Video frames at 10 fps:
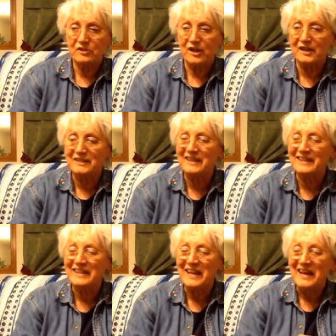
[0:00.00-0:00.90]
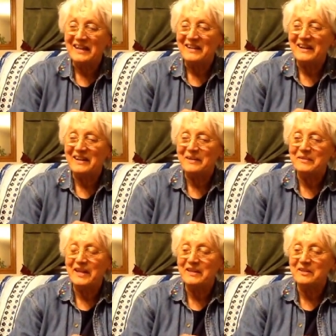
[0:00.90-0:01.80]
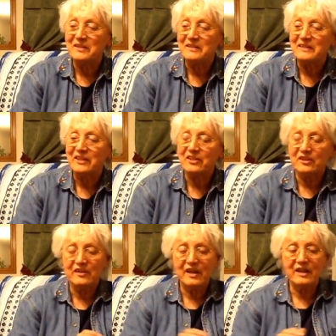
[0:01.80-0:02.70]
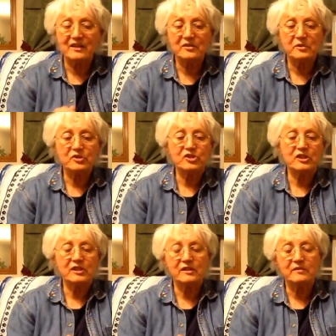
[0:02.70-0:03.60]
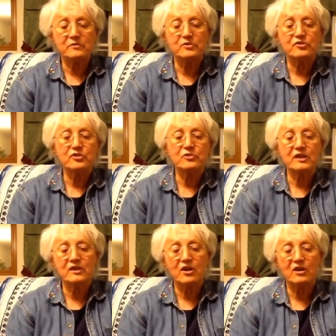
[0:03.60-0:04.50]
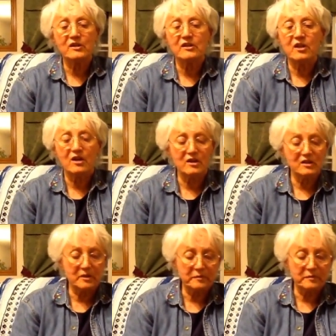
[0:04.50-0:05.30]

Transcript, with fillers: got a nail in her hand when she was scooting on a log.